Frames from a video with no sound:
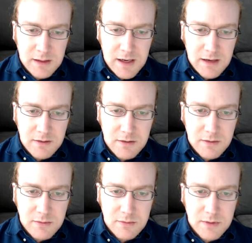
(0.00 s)
I don't know
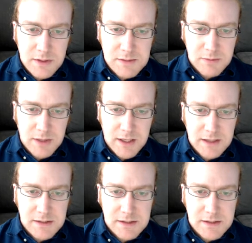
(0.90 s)
what he's planning
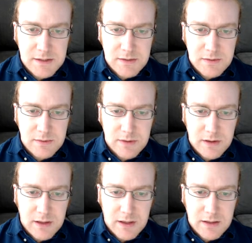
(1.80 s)
to do with
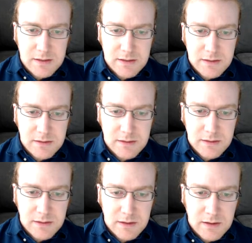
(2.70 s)
that.
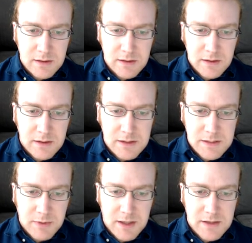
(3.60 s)
Is he
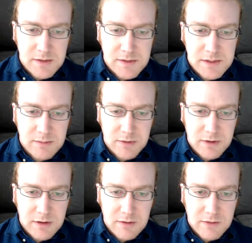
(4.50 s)
planning to do a similar
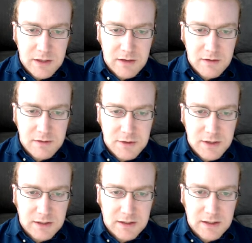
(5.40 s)
thing over here and then try to,